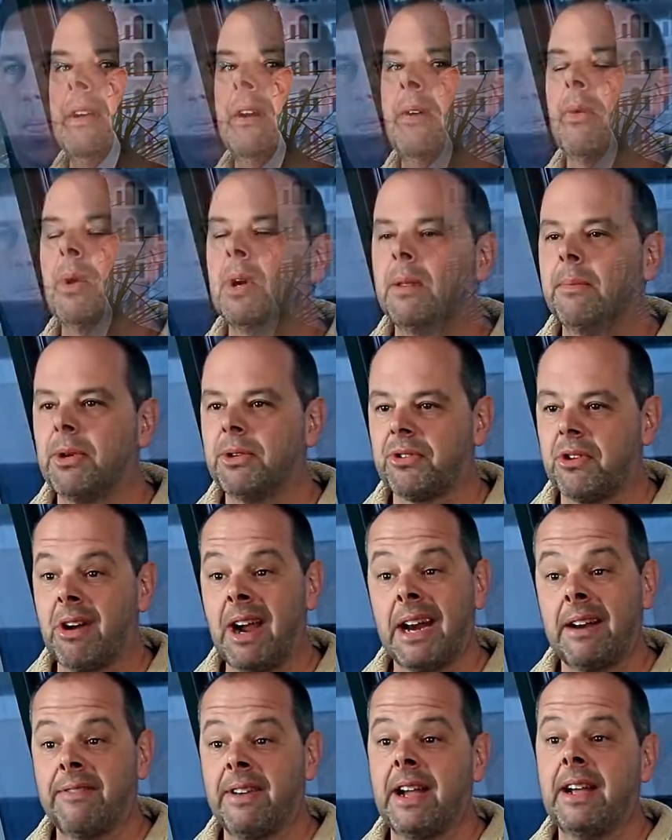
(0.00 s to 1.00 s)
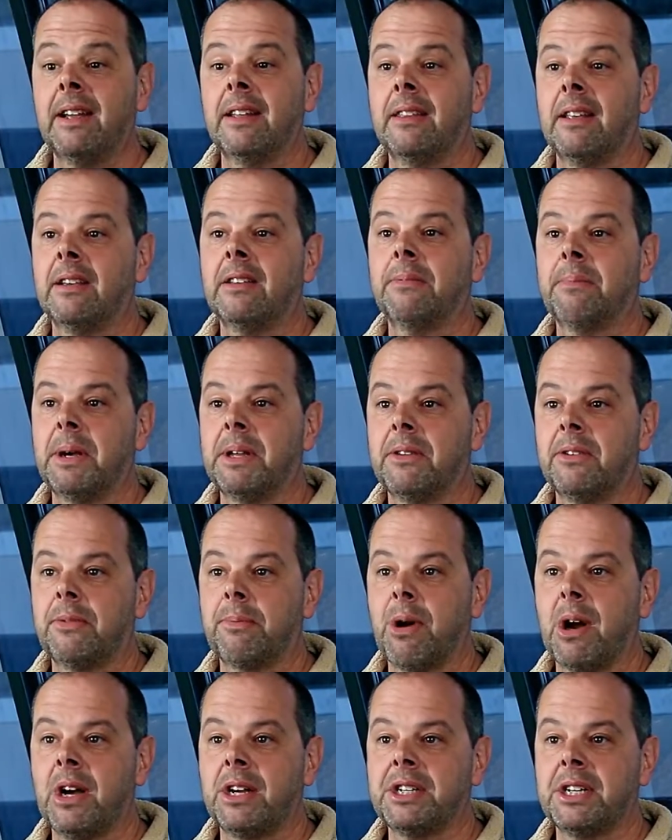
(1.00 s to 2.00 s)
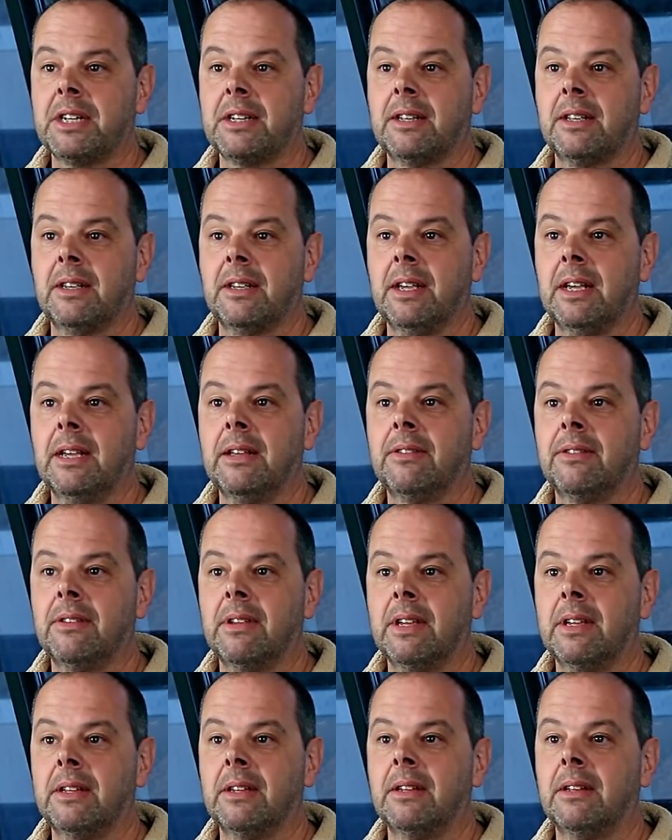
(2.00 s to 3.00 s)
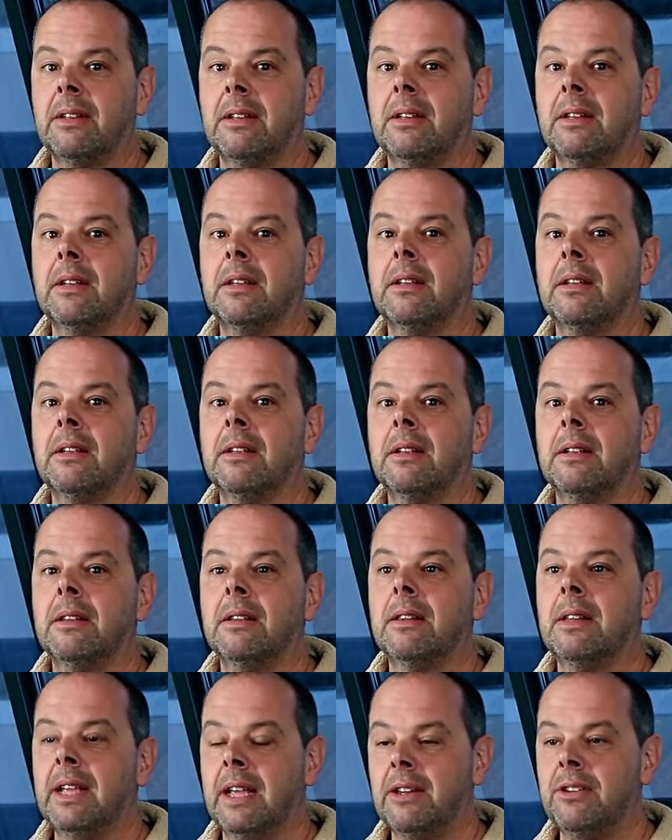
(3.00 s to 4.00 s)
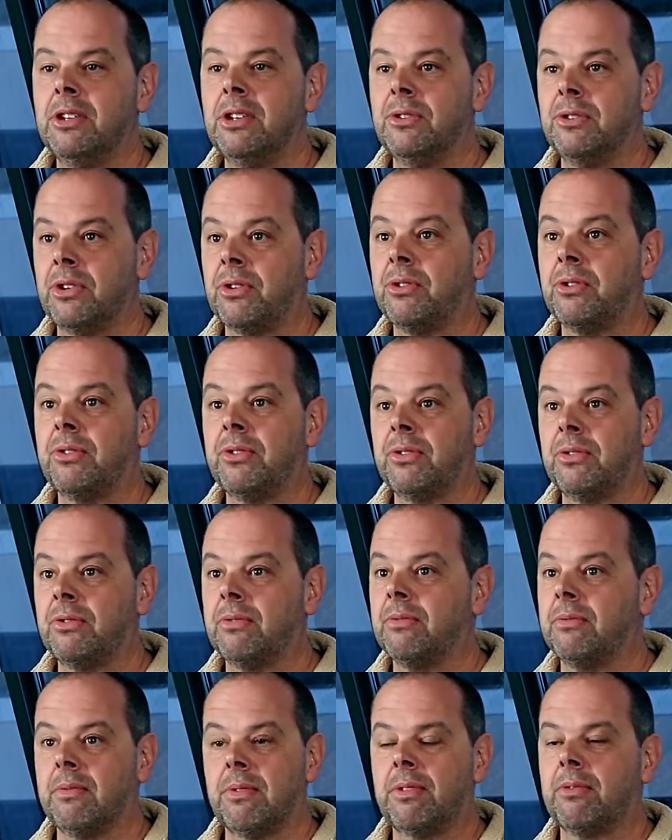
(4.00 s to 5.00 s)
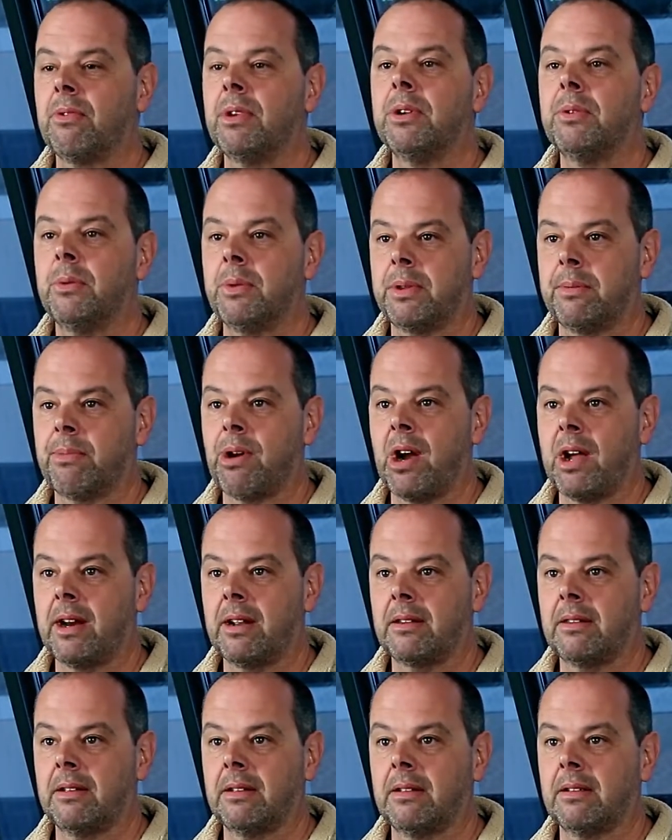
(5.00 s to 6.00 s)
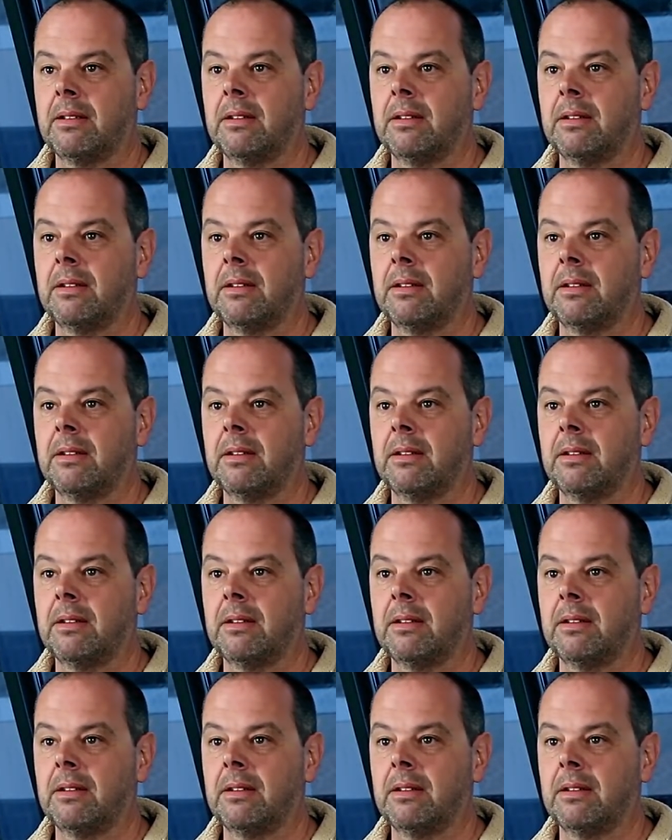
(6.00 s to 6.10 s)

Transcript: One of the most gratifying things about this project is that the end user is thrilled with the product.